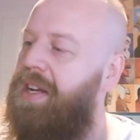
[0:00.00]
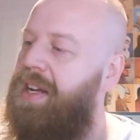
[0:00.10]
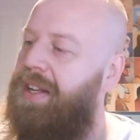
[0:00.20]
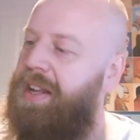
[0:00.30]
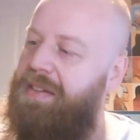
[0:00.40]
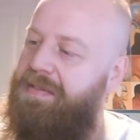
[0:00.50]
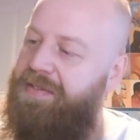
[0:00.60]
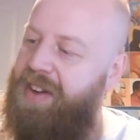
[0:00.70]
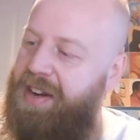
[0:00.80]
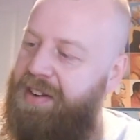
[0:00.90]
then
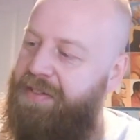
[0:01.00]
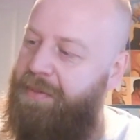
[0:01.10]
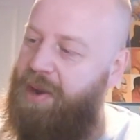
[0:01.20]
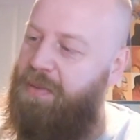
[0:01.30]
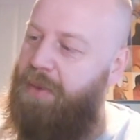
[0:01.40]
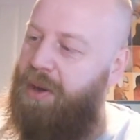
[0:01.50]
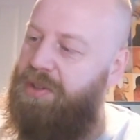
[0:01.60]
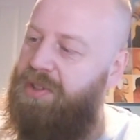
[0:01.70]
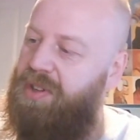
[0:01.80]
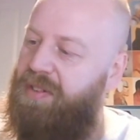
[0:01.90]
finally for my
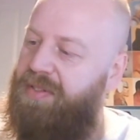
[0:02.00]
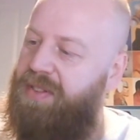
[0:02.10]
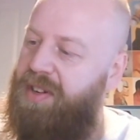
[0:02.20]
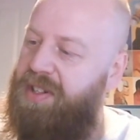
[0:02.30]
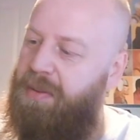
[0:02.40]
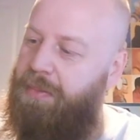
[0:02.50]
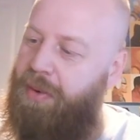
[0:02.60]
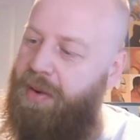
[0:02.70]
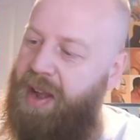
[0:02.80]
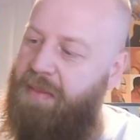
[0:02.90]
unboxed stuff, these are
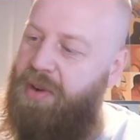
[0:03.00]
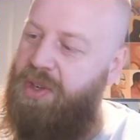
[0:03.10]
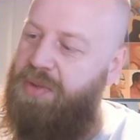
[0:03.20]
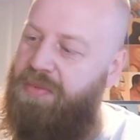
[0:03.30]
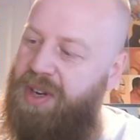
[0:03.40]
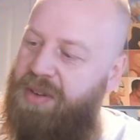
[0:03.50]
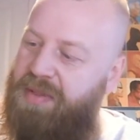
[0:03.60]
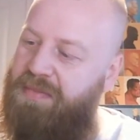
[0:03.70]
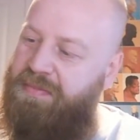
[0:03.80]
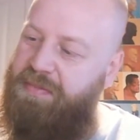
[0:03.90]
pretty much what you
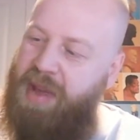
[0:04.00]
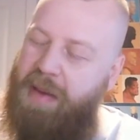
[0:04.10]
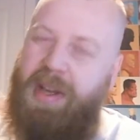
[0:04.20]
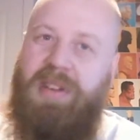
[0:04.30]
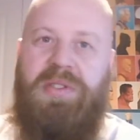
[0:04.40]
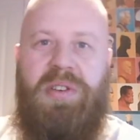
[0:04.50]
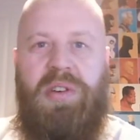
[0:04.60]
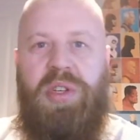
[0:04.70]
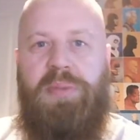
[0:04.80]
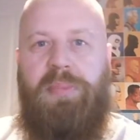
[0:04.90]
would maybe consider
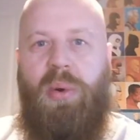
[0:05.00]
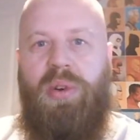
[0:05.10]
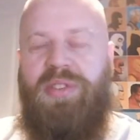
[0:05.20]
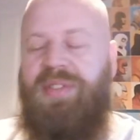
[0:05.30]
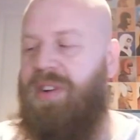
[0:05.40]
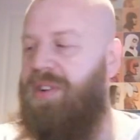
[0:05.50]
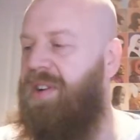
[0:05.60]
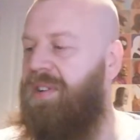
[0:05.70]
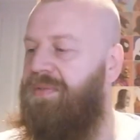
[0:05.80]
sports fodder.